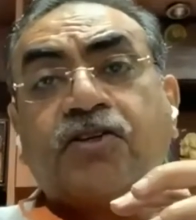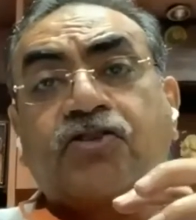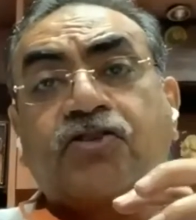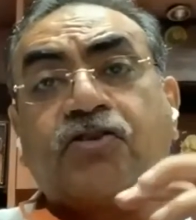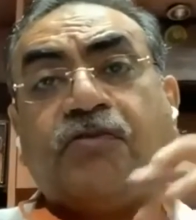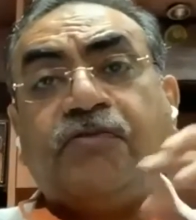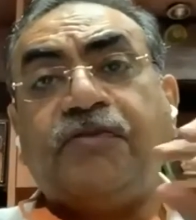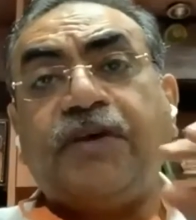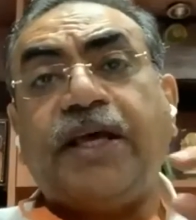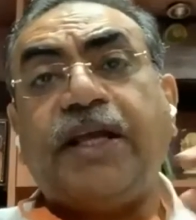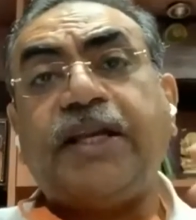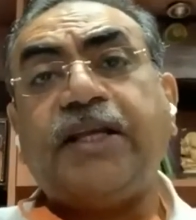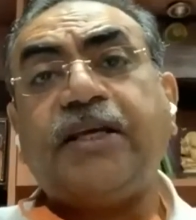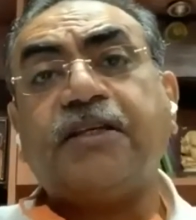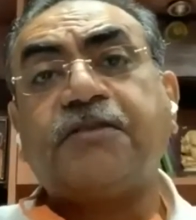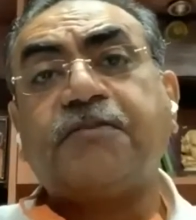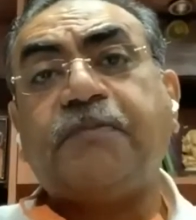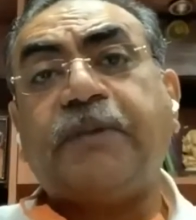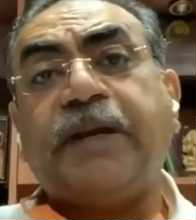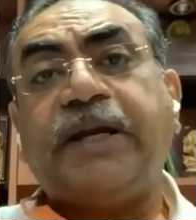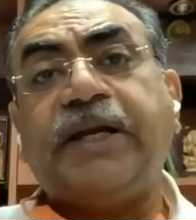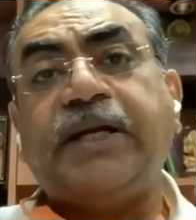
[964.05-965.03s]
So
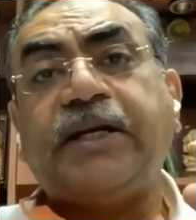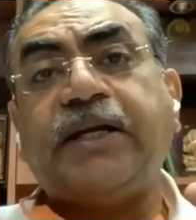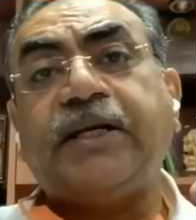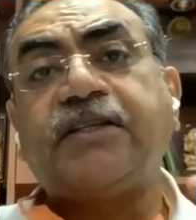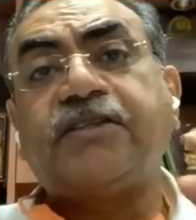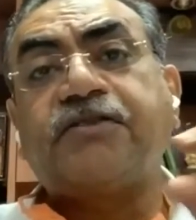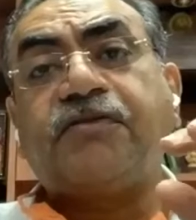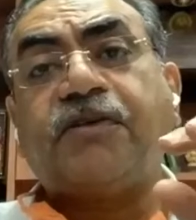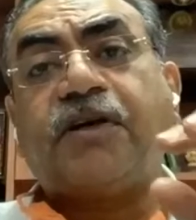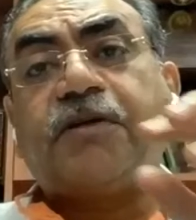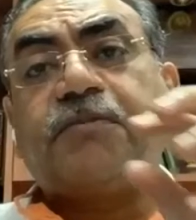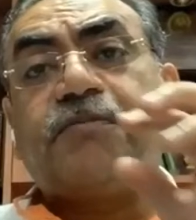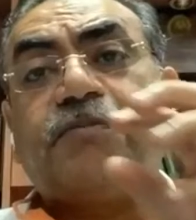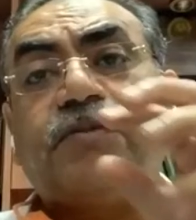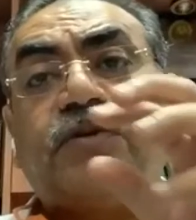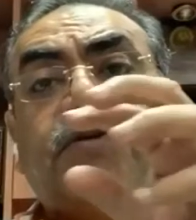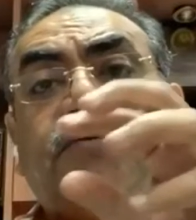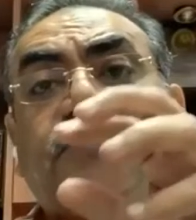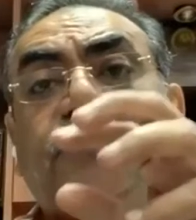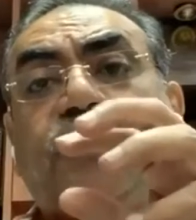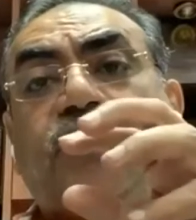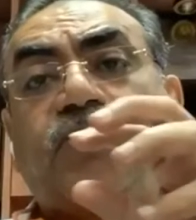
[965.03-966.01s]
various paintings were
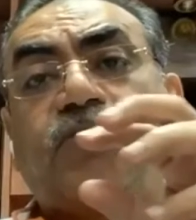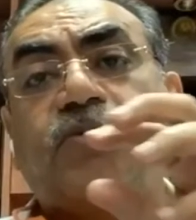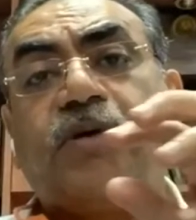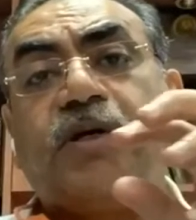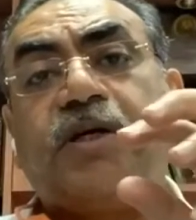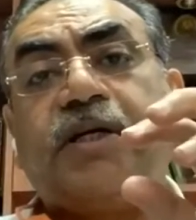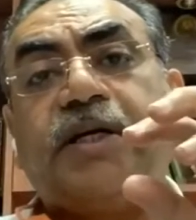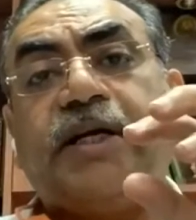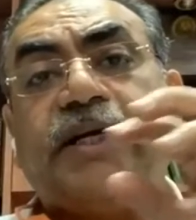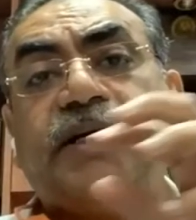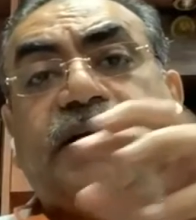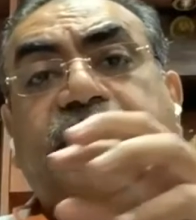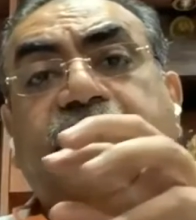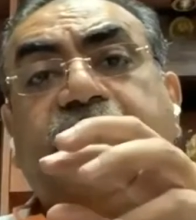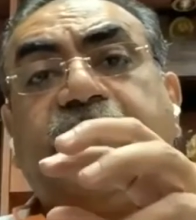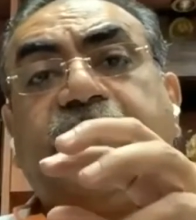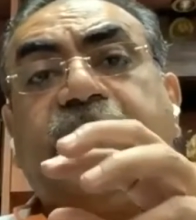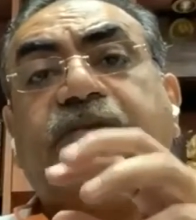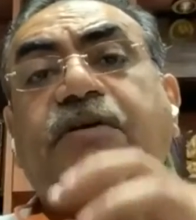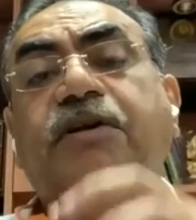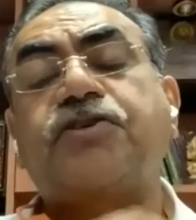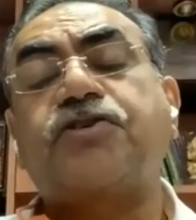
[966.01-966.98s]
put forward
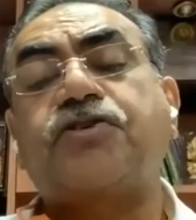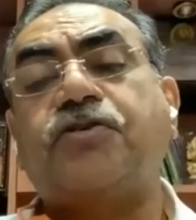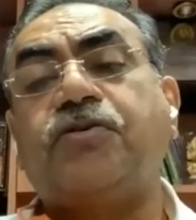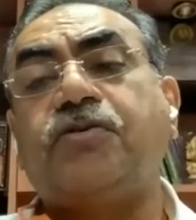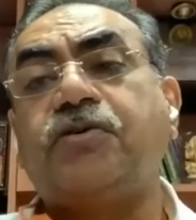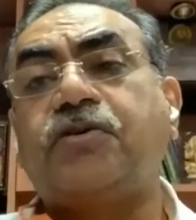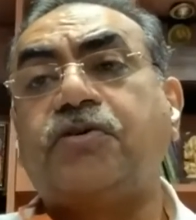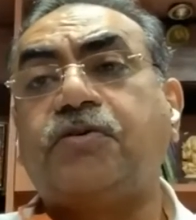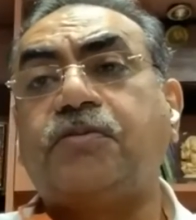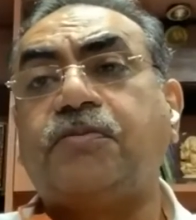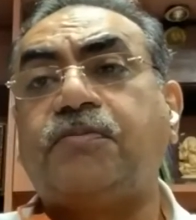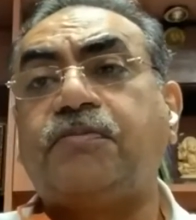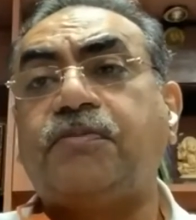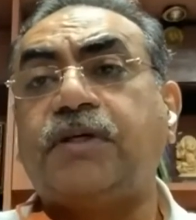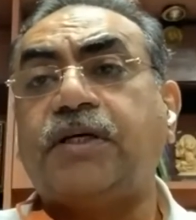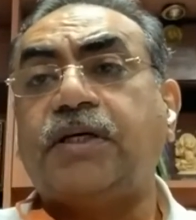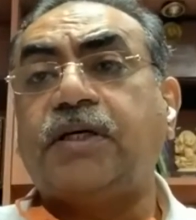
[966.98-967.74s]
and they were shown to